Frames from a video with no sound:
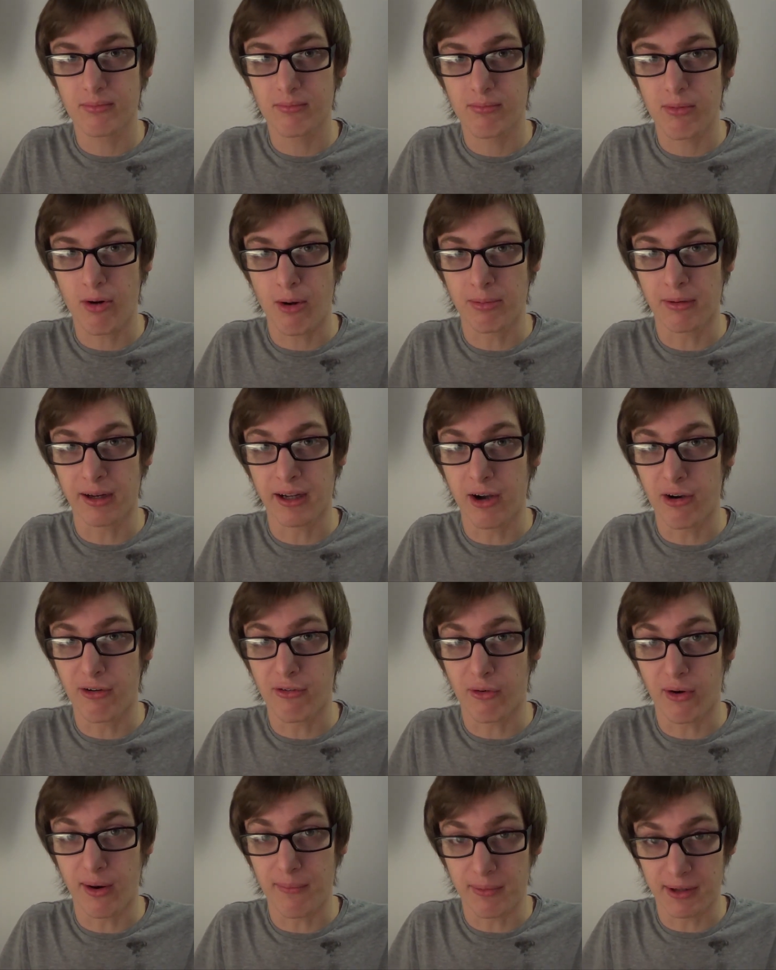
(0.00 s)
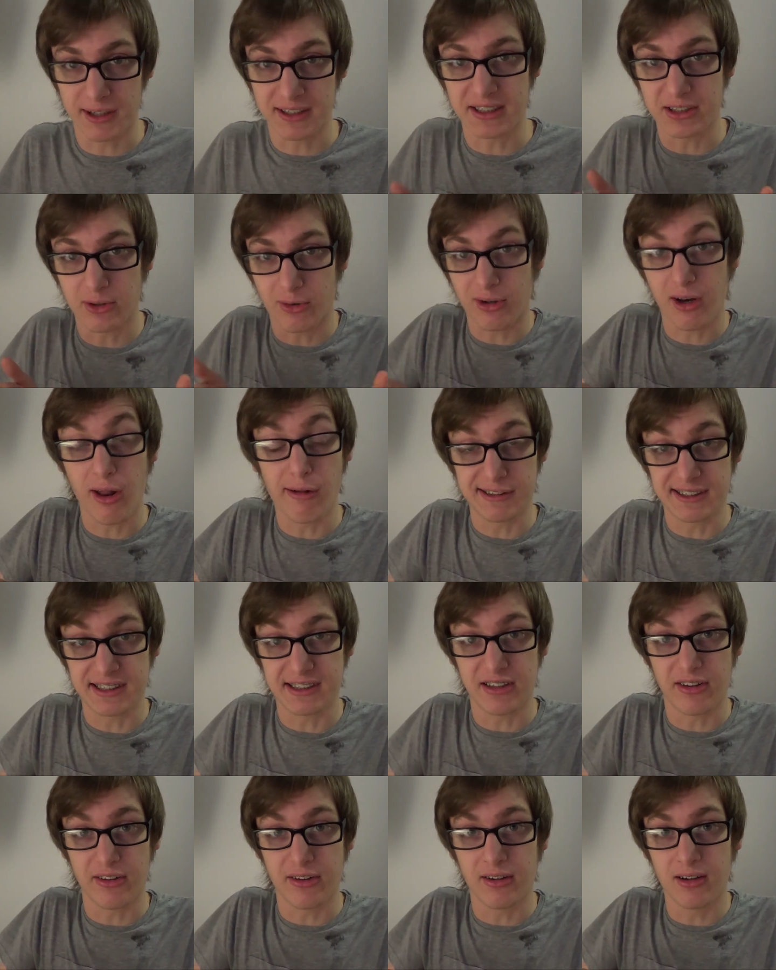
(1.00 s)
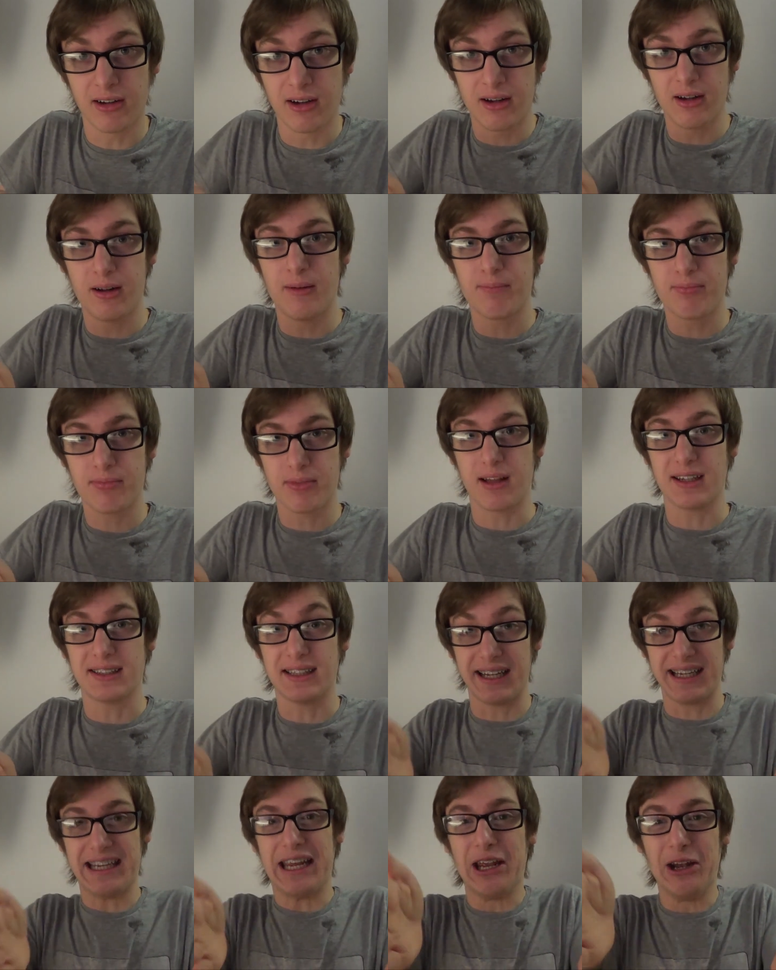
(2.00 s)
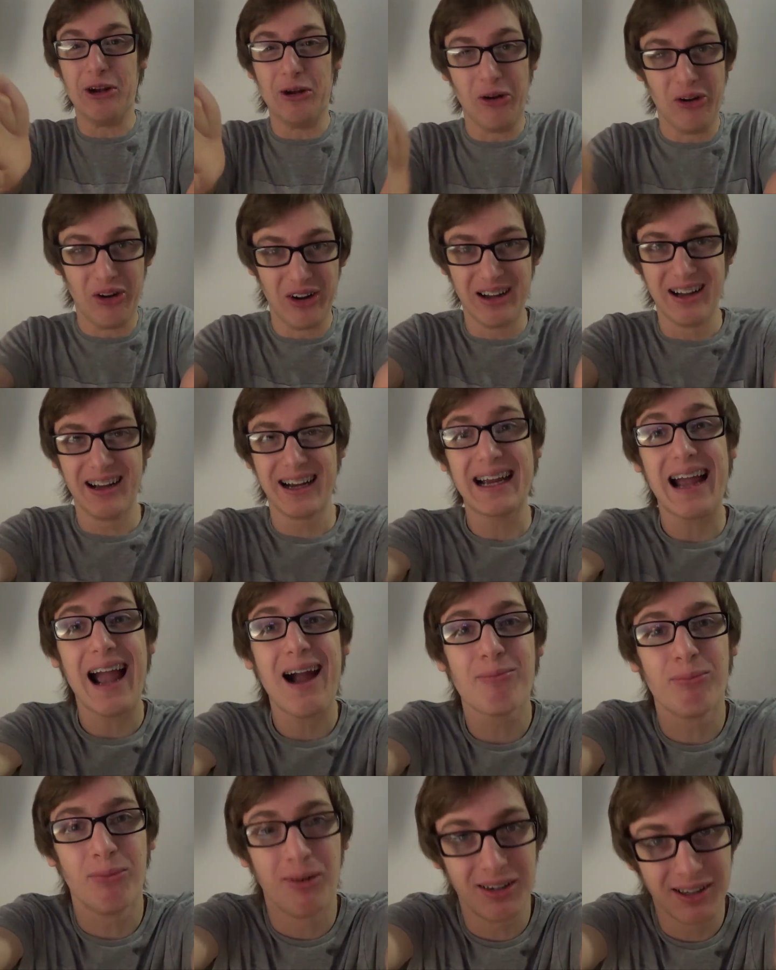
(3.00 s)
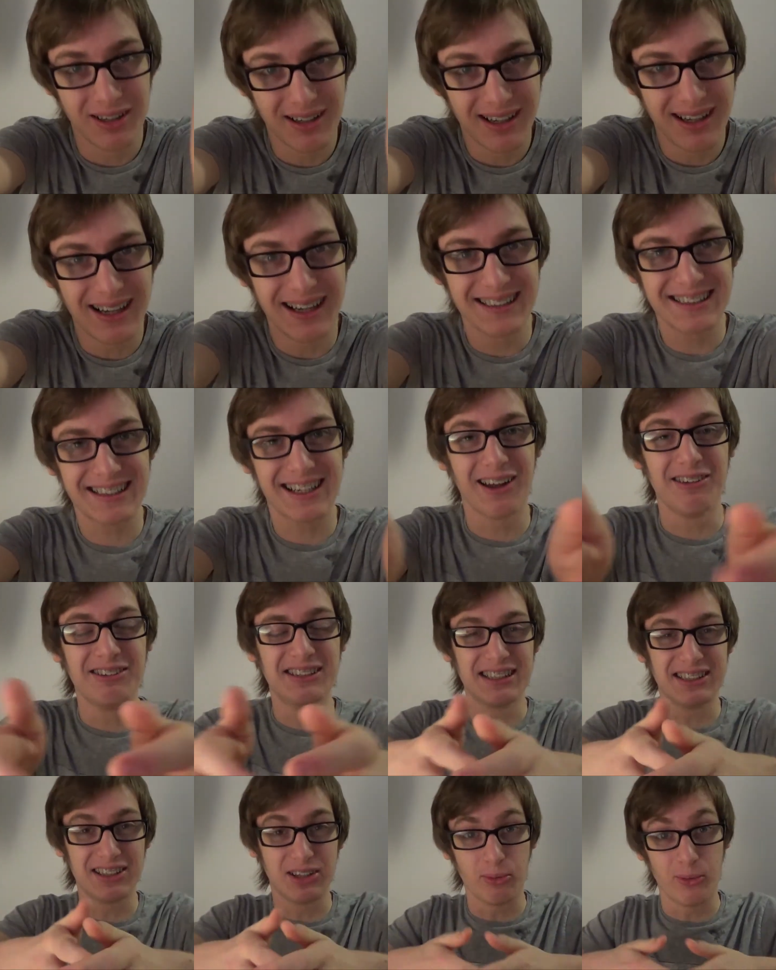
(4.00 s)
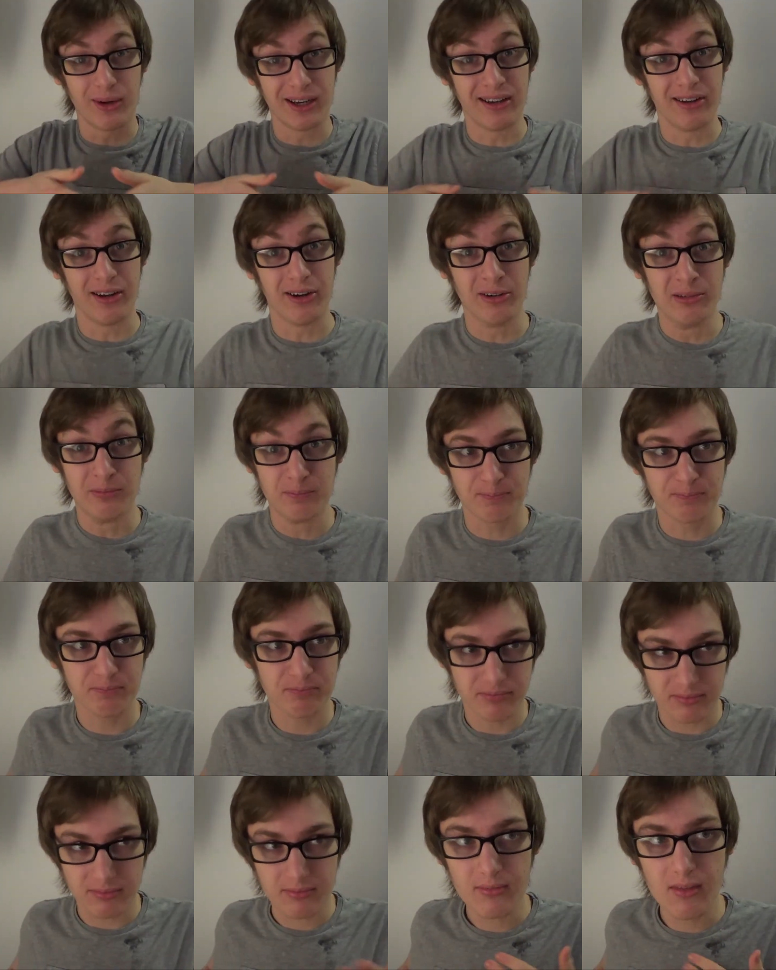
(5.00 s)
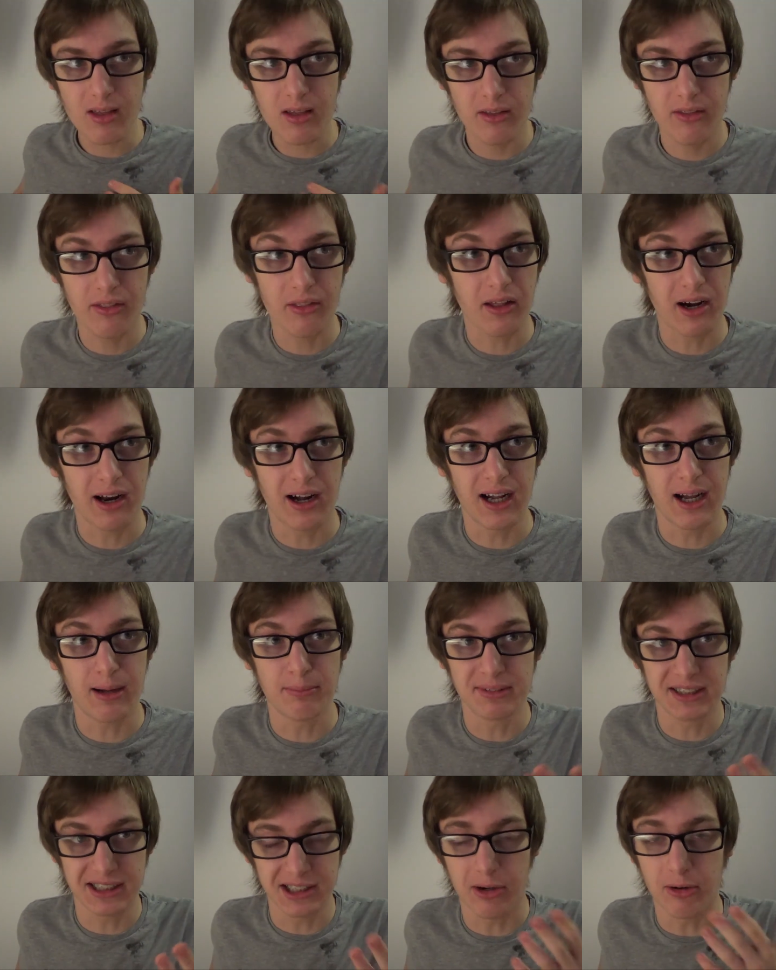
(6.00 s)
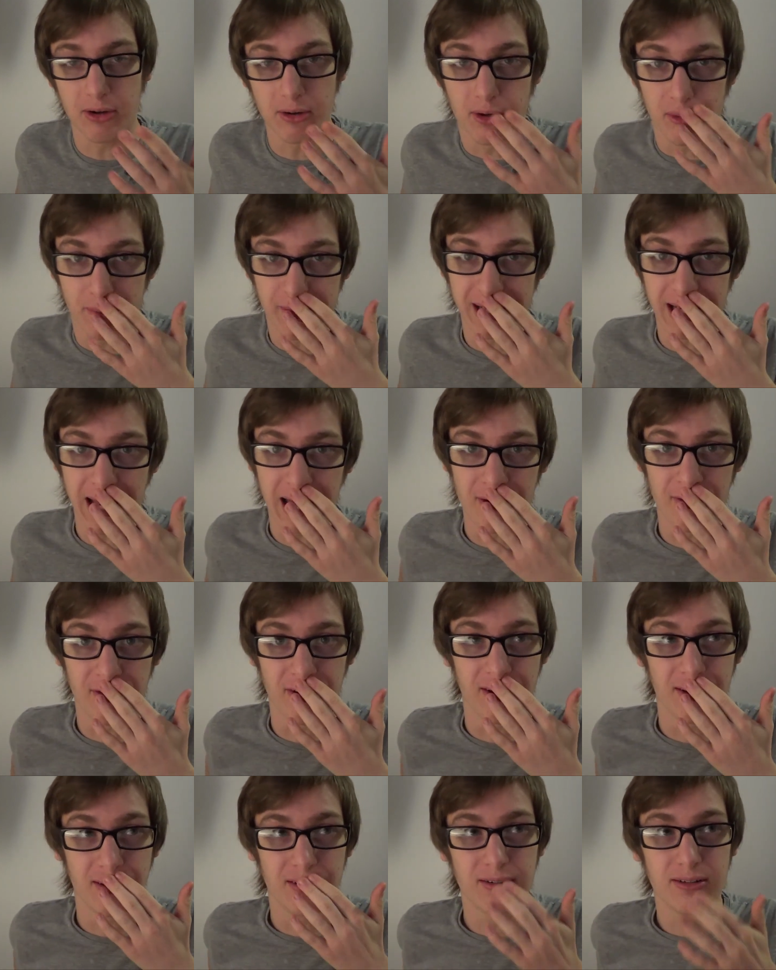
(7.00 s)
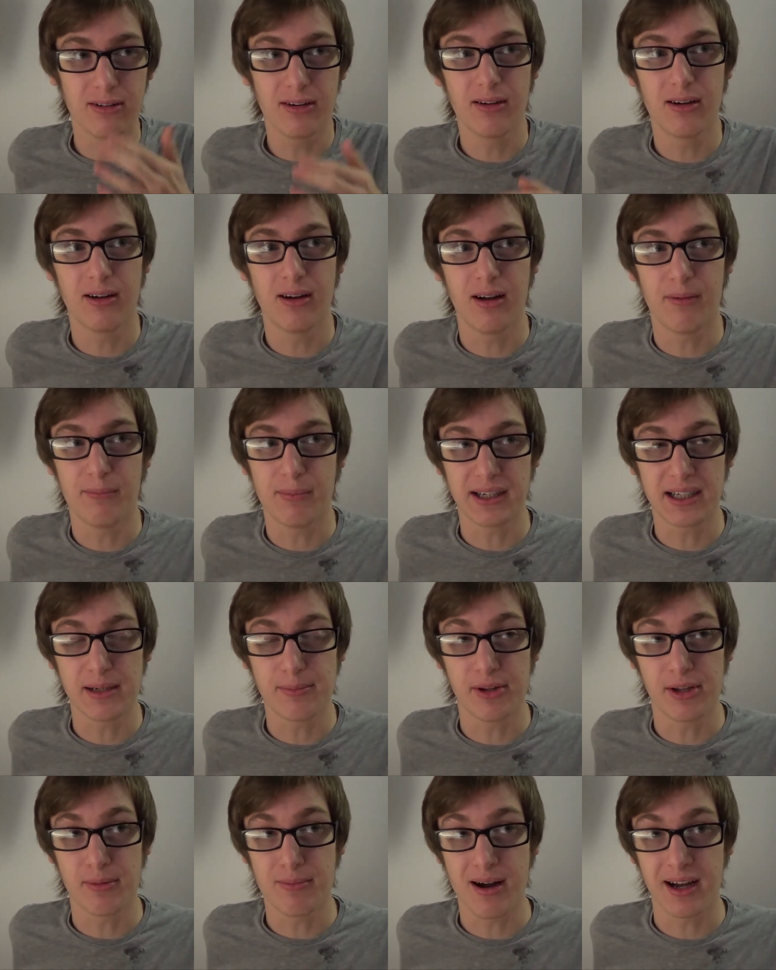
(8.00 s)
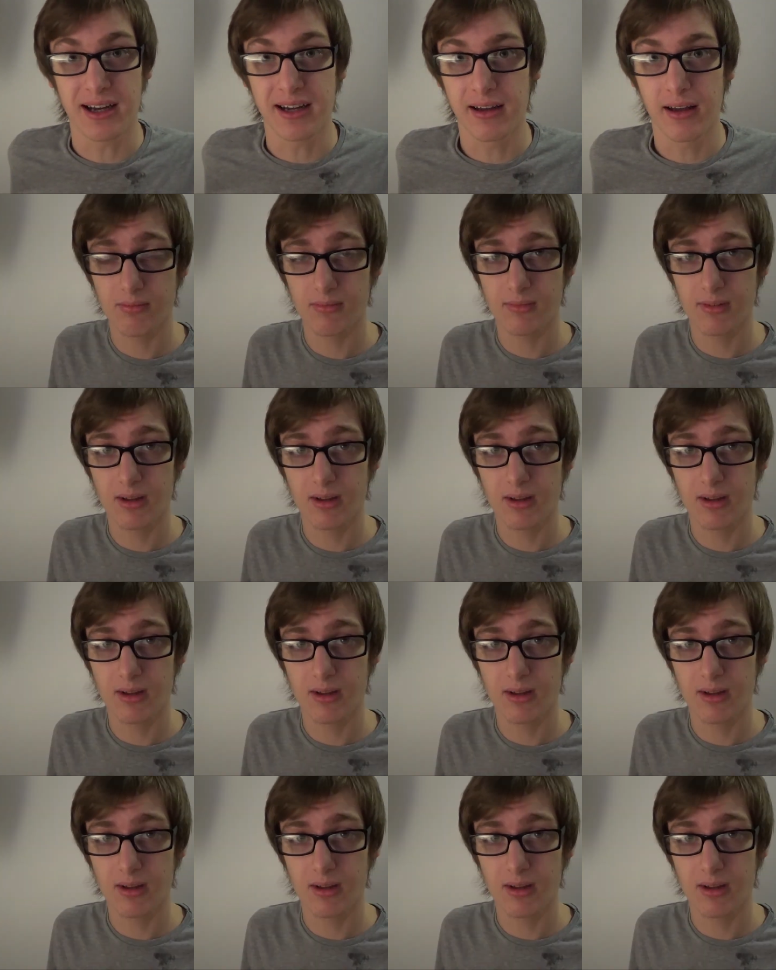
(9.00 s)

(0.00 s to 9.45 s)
properly over it because you're closer to the, I say you, camera is closer to the window than I am, so it would have been louder picked up on the mic.